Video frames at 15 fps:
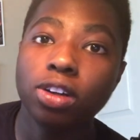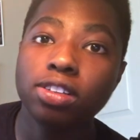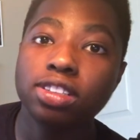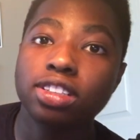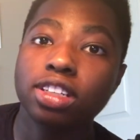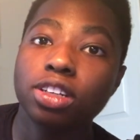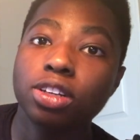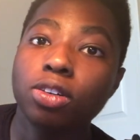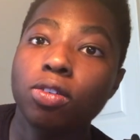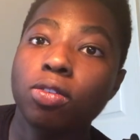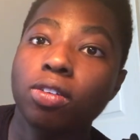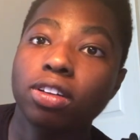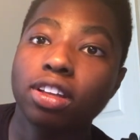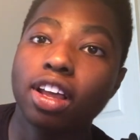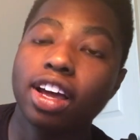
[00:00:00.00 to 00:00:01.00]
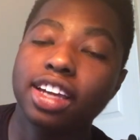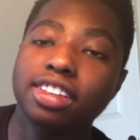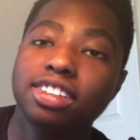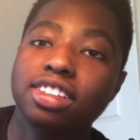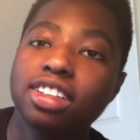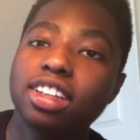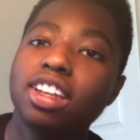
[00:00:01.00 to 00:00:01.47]
He's the new
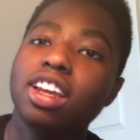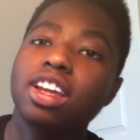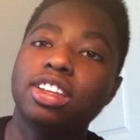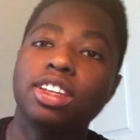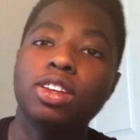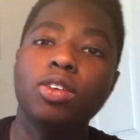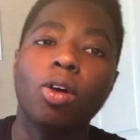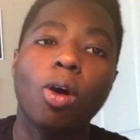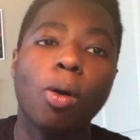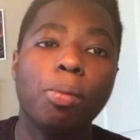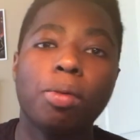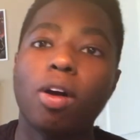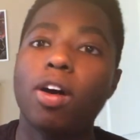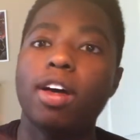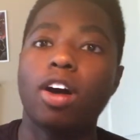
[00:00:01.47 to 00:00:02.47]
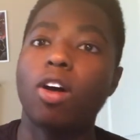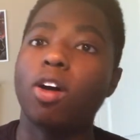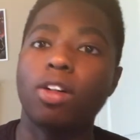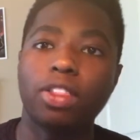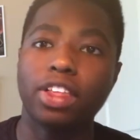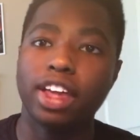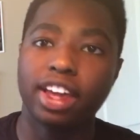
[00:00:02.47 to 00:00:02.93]
light, the new hope,
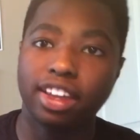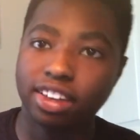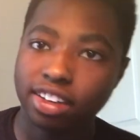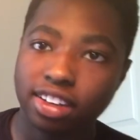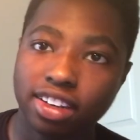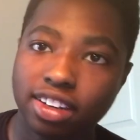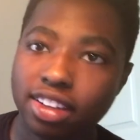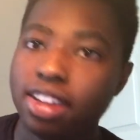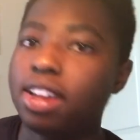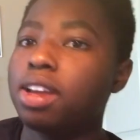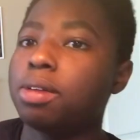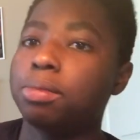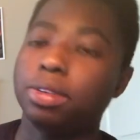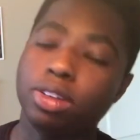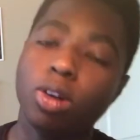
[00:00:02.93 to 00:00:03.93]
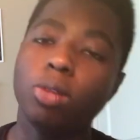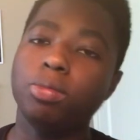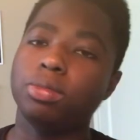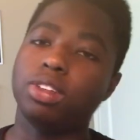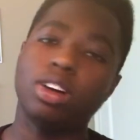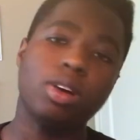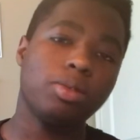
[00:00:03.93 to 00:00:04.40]
all that. But
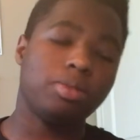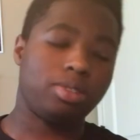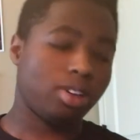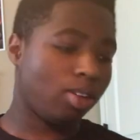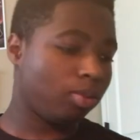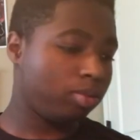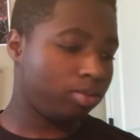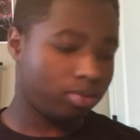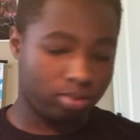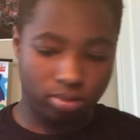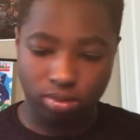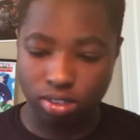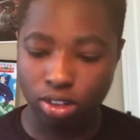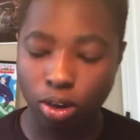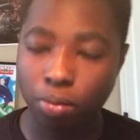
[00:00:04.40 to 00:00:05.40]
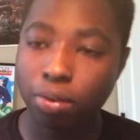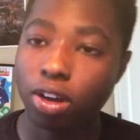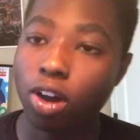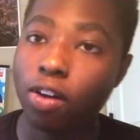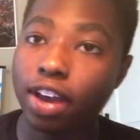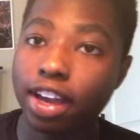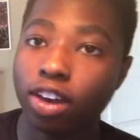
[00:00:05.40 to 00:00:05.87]
nope.
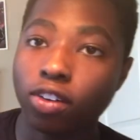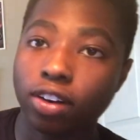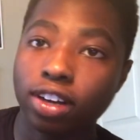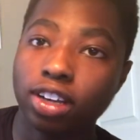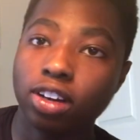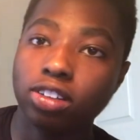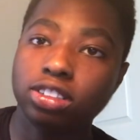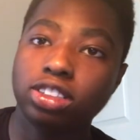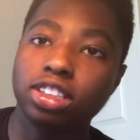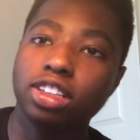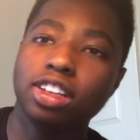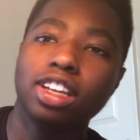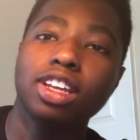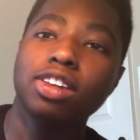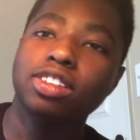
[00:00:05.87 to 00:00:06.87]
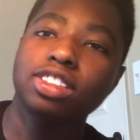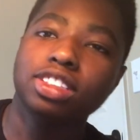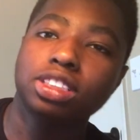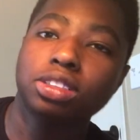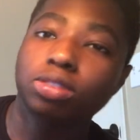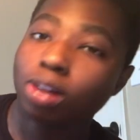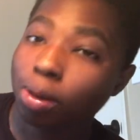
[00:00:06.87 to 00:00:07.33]
Kohei Horikoshi, he
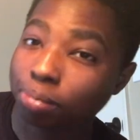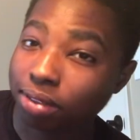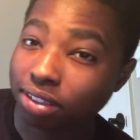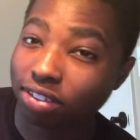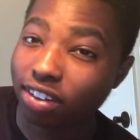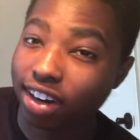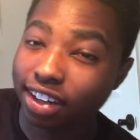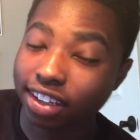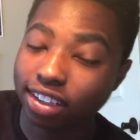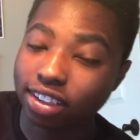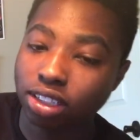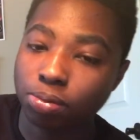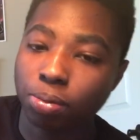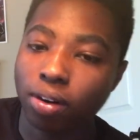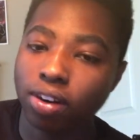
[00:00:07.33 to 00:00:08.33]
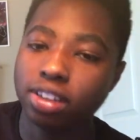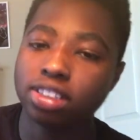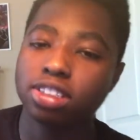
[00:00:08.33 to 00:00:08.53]
just dropped his writing on this part.